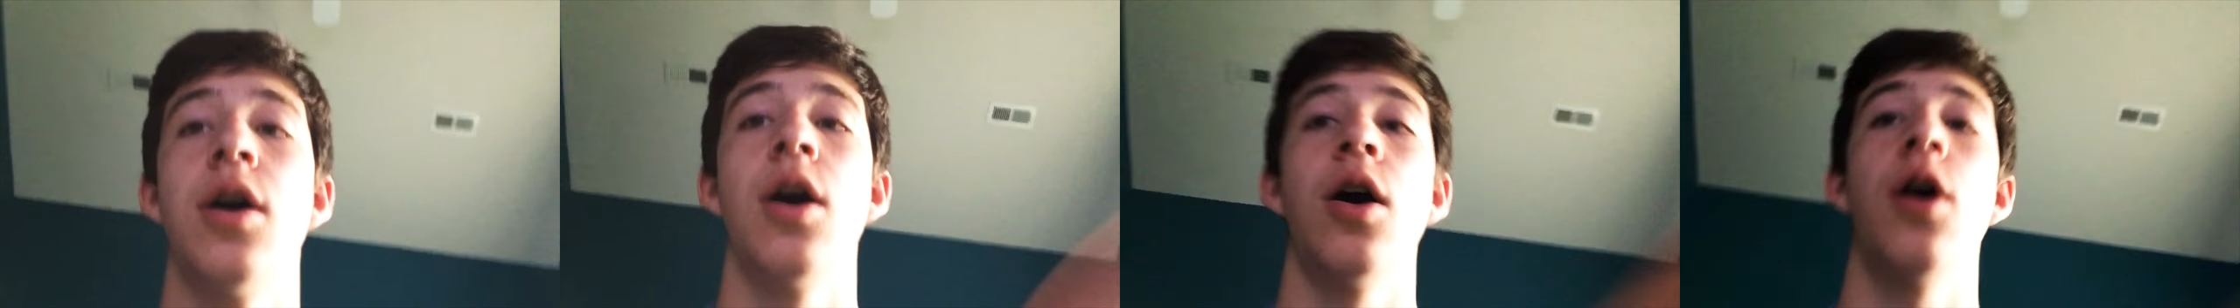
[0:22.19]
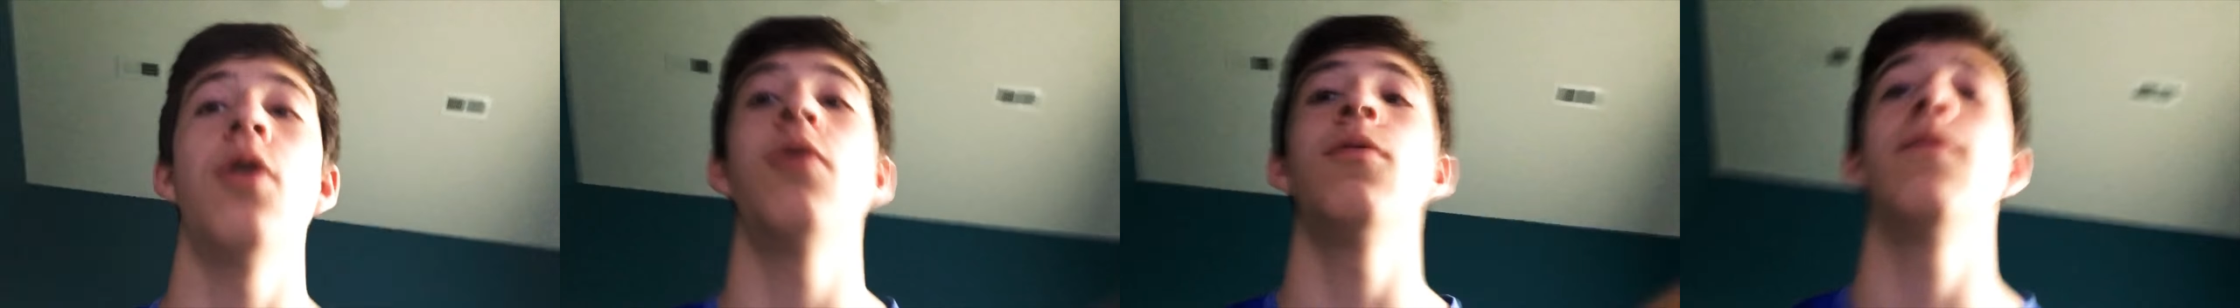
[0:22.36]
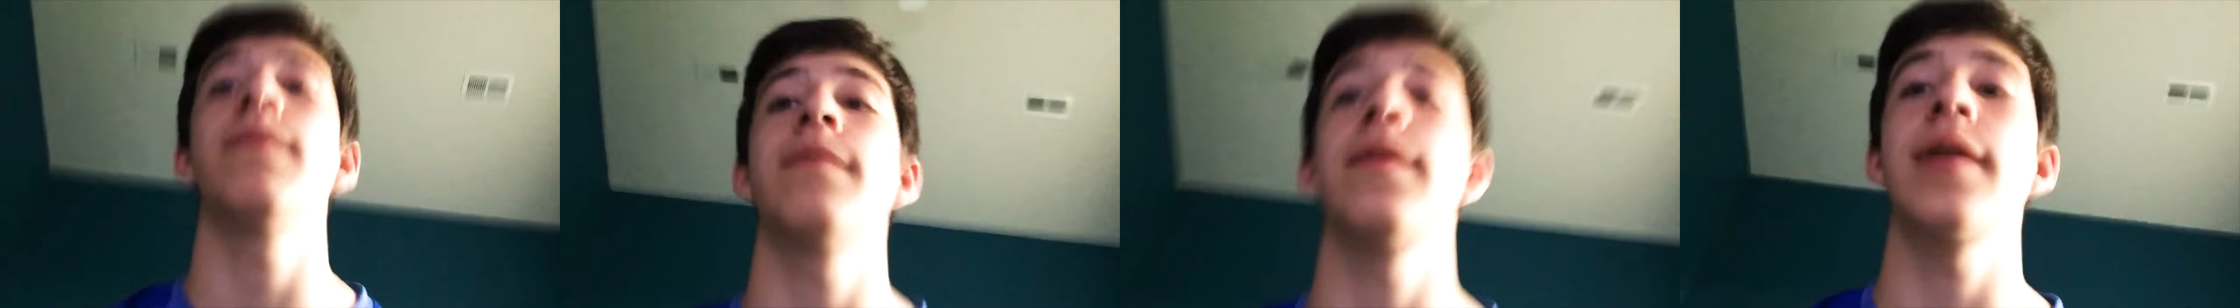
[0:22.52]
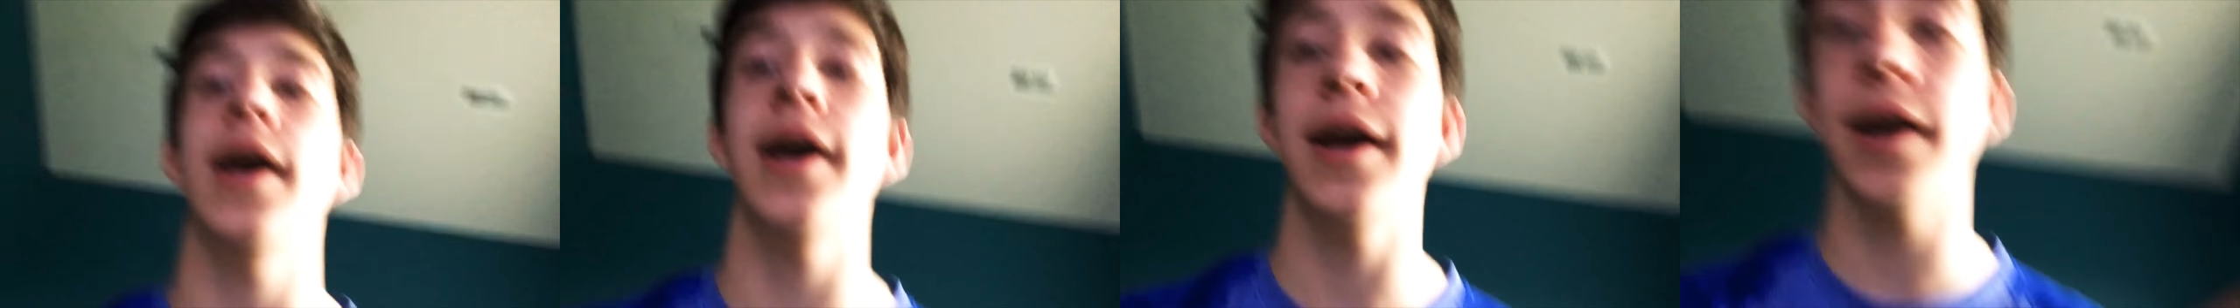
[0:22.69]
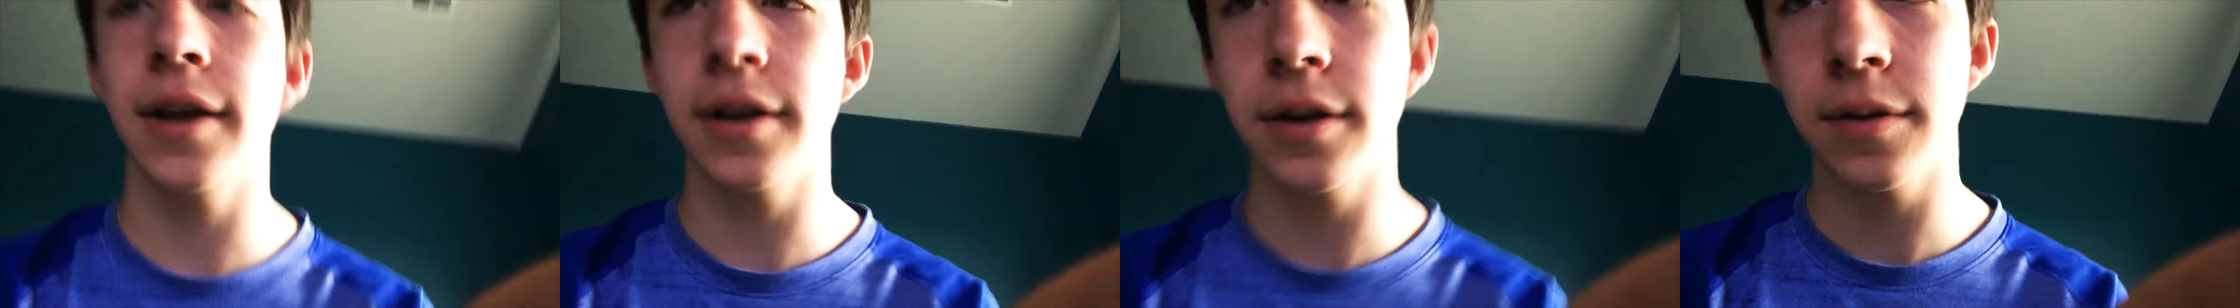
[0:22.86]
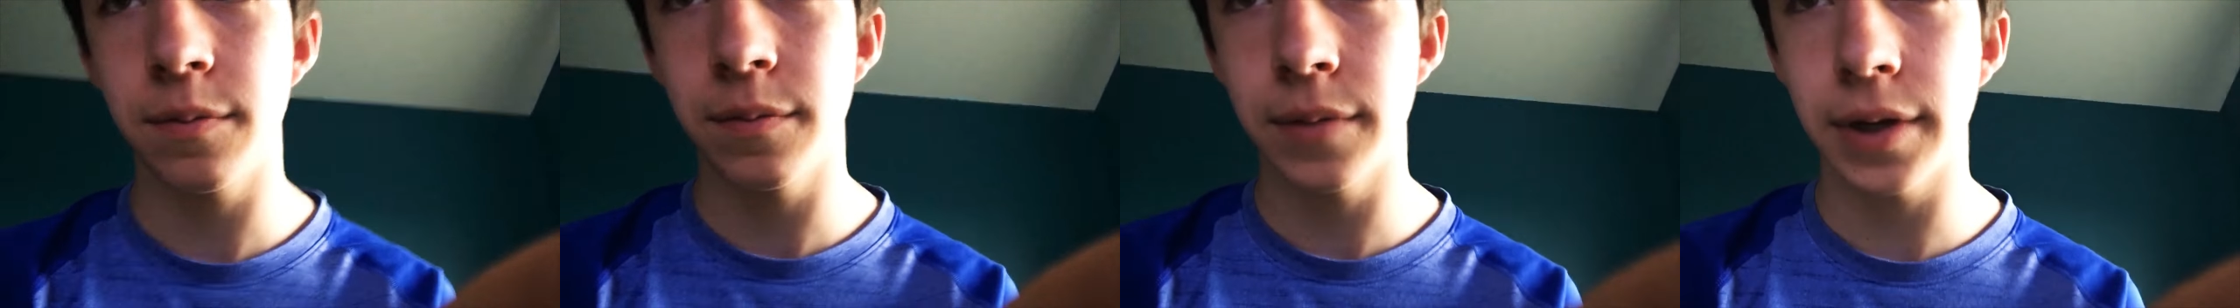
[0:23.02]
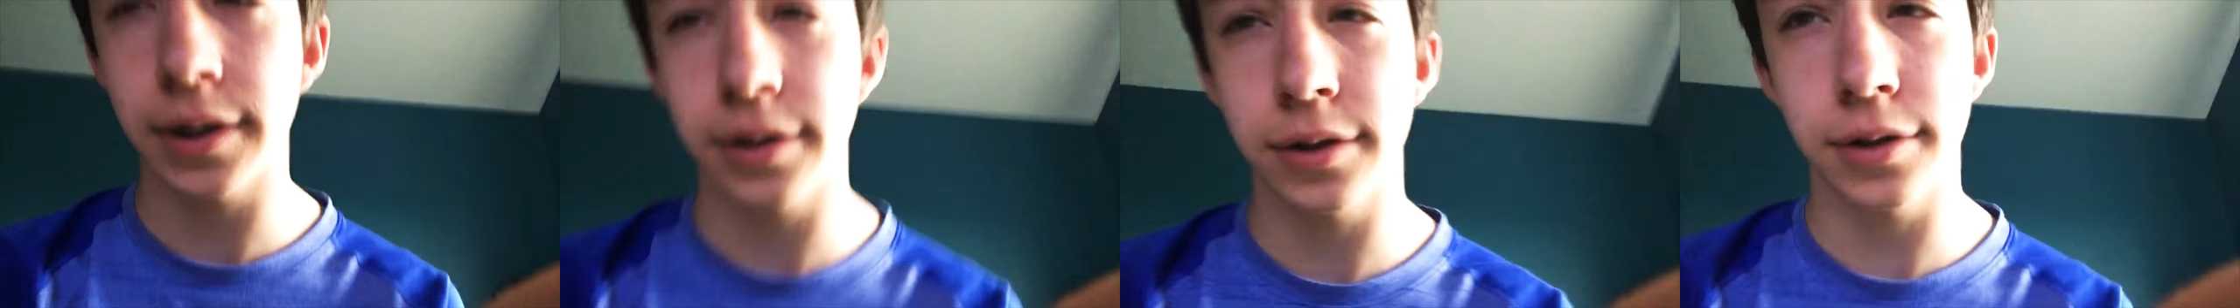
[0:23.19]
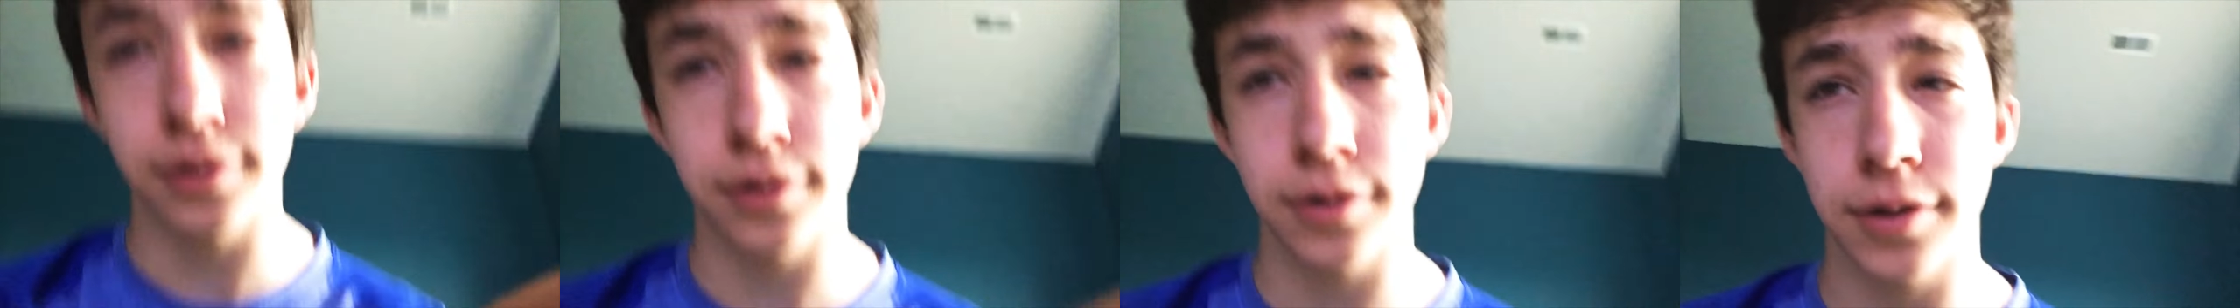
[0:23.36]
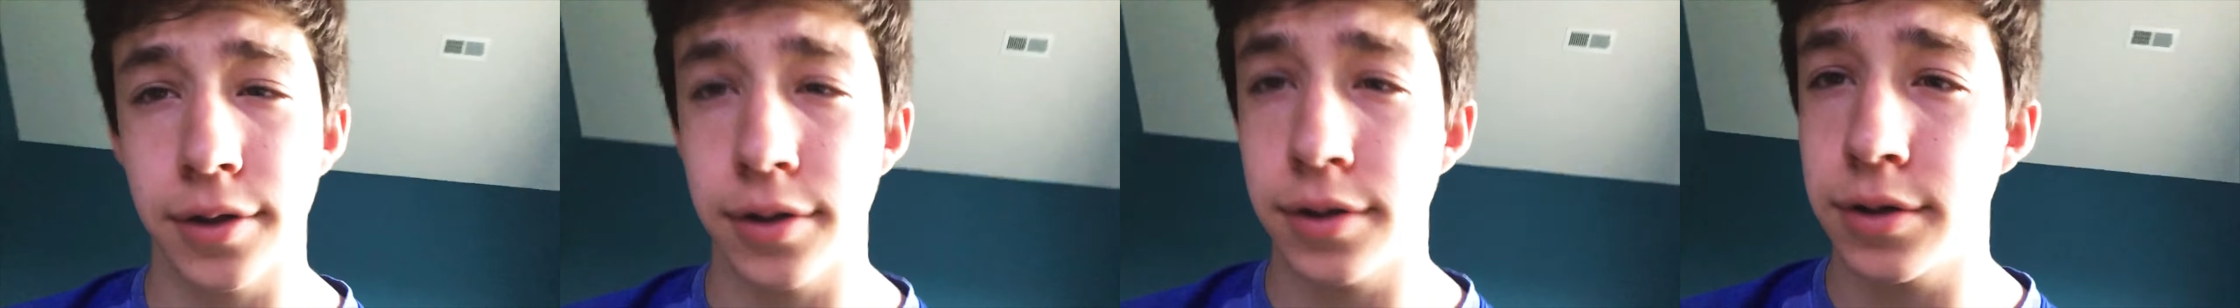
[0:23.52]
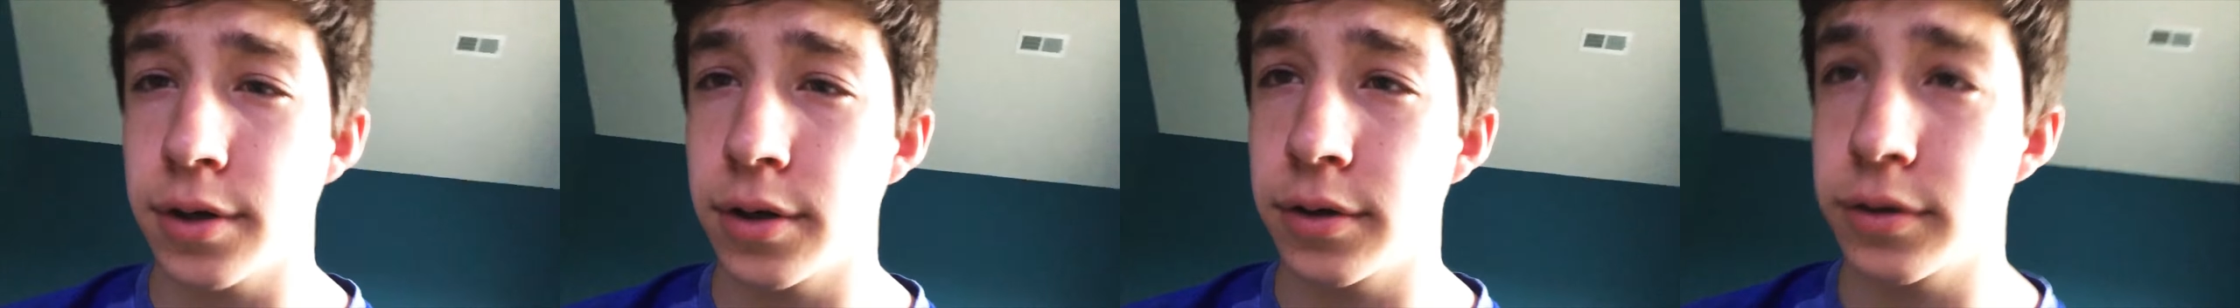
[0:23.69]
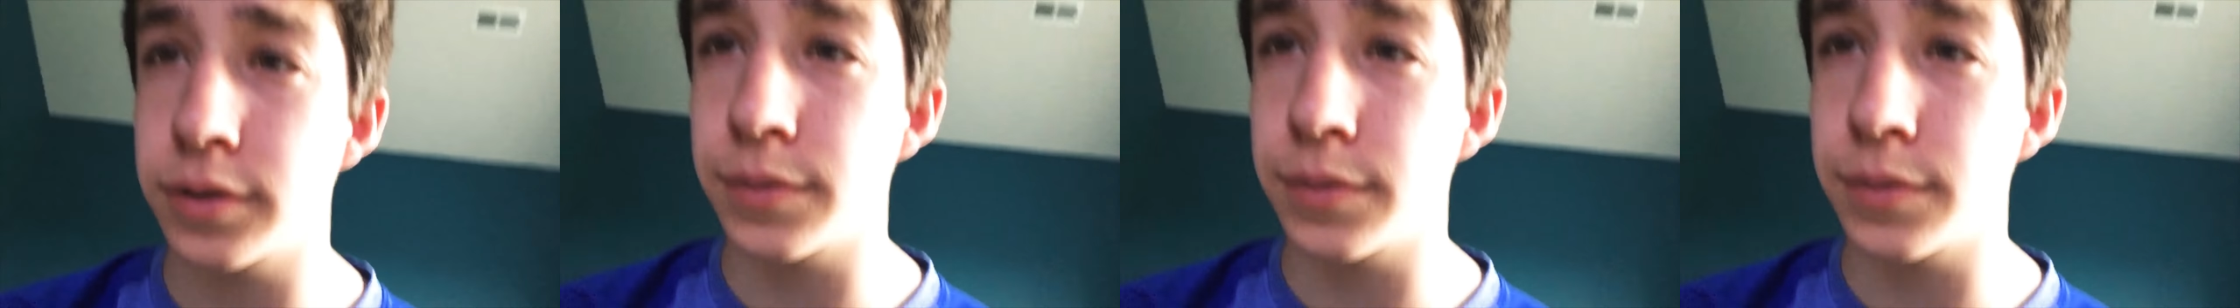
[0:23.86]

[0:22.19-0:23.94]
Oh, and make sure to go